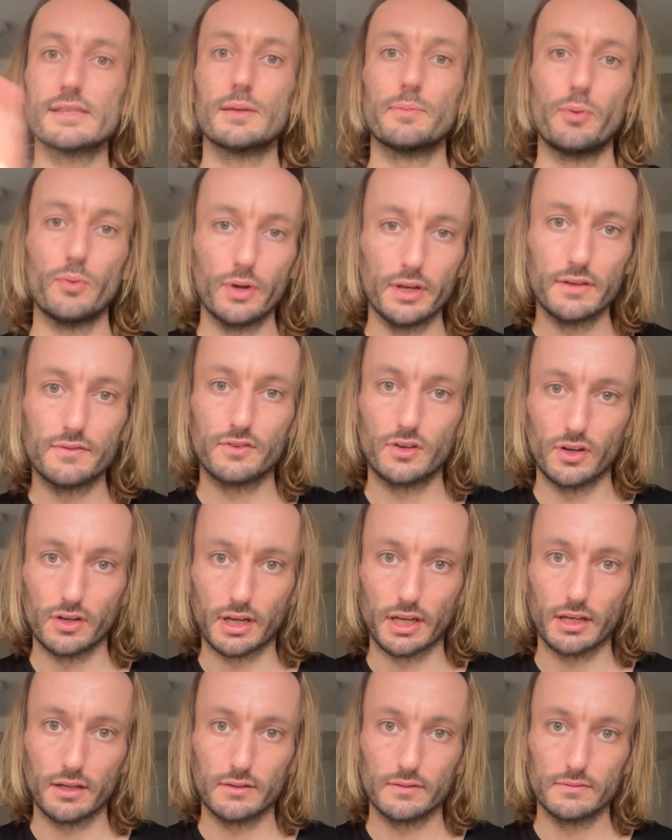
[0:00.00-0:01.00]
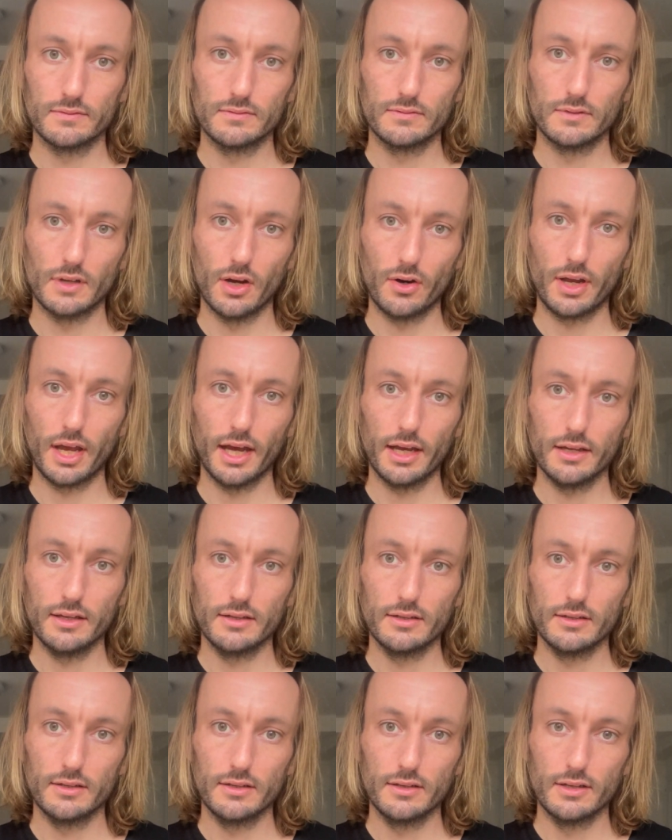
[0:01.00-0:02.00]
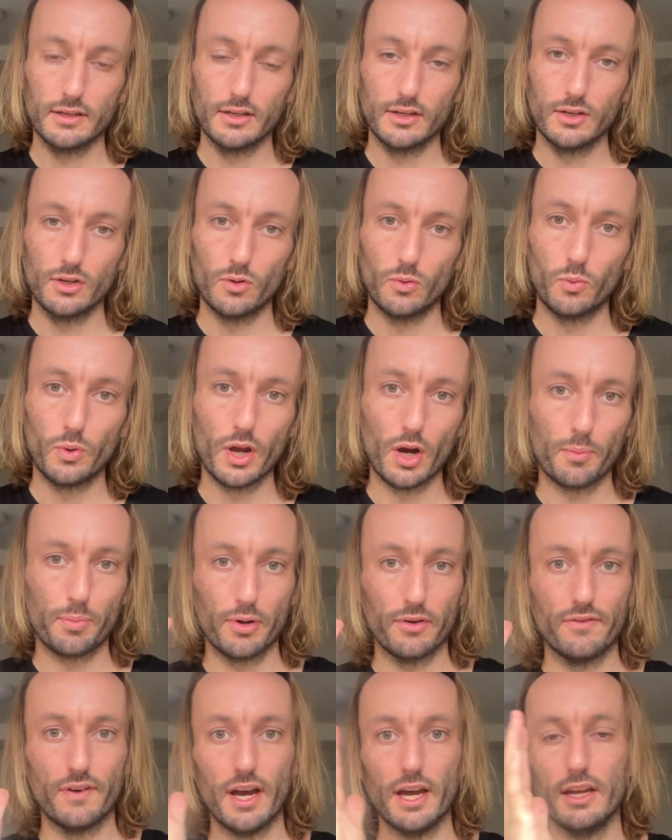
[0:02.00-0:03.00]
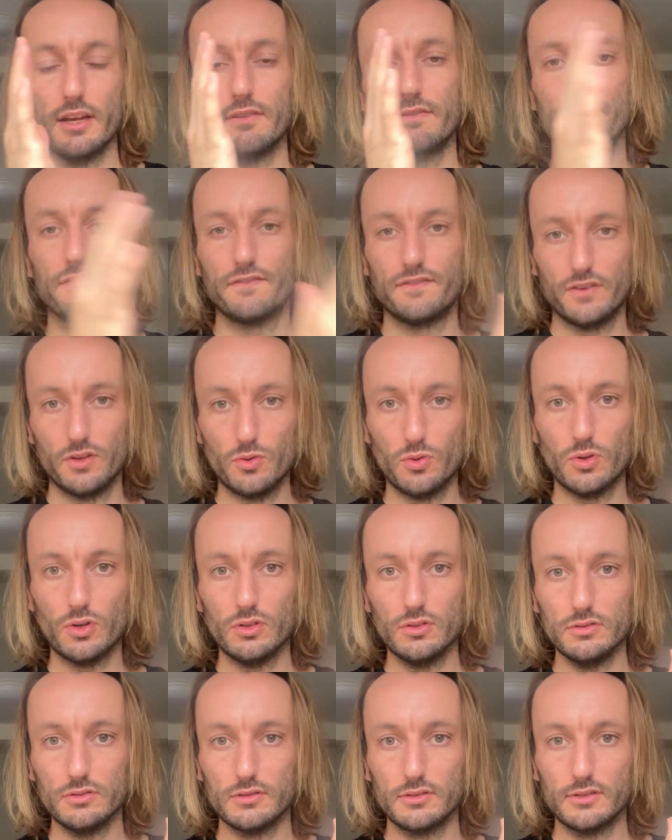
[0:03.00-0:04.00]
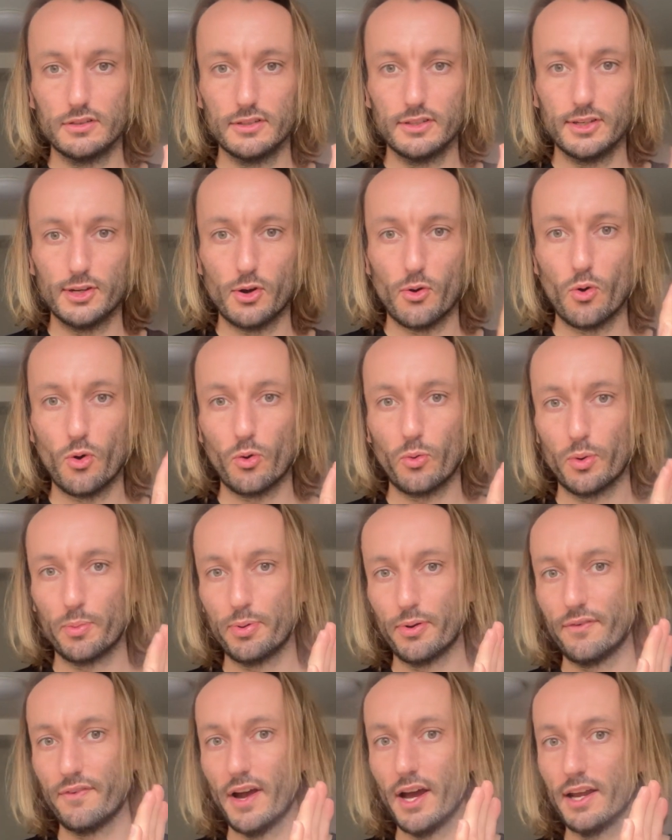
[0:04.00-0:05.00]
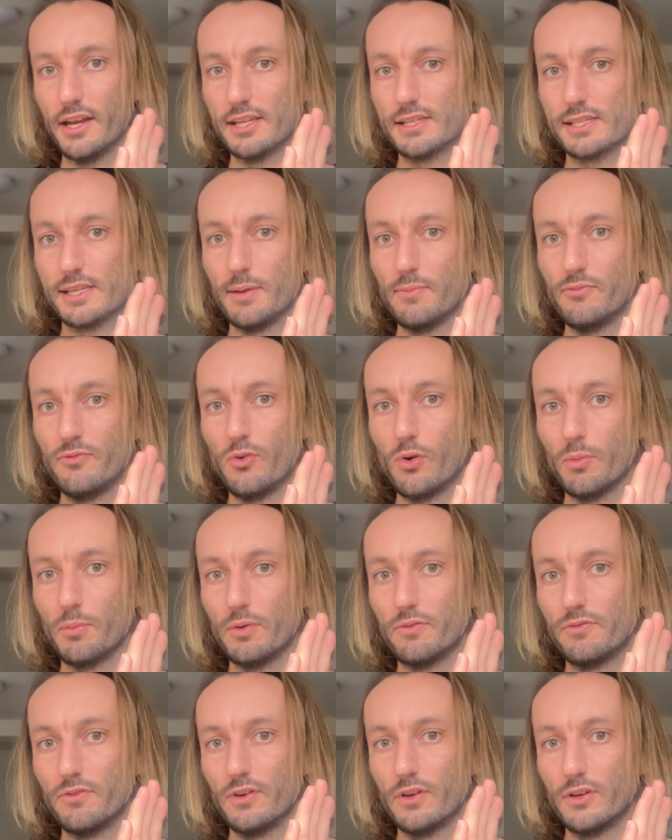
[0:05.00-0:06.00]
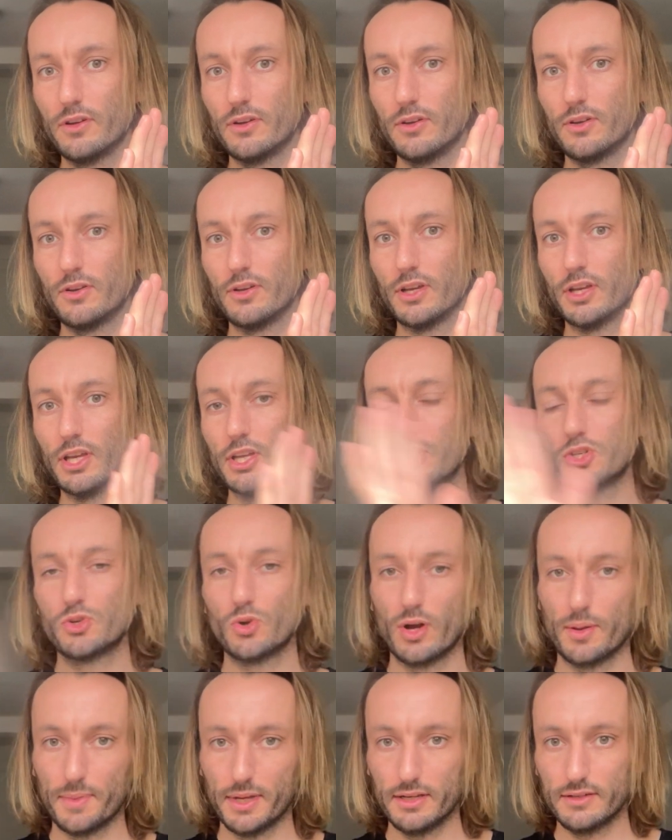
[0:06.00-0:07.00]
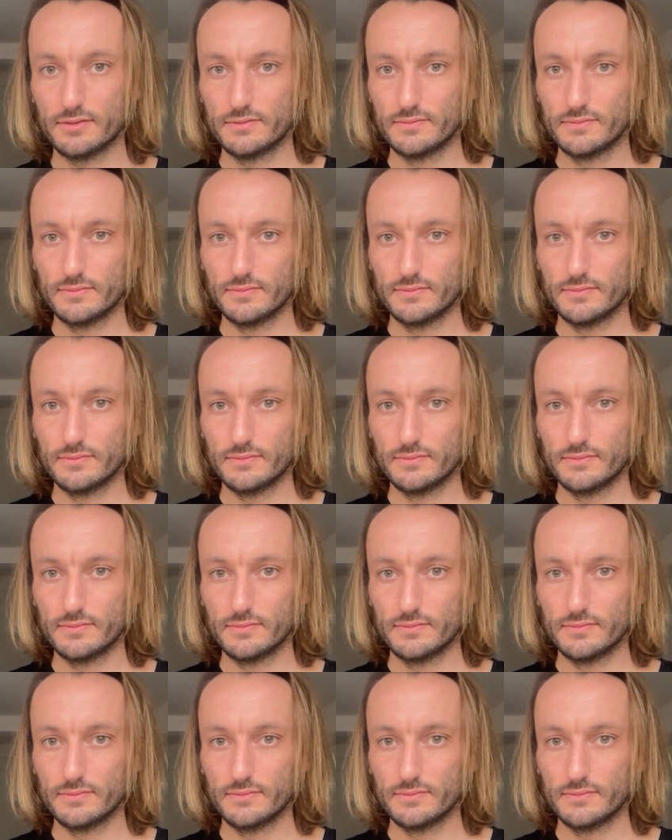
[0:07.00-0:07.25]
the point of cooking, okay? We are providing fuel, or we're providing some form of enjoyment.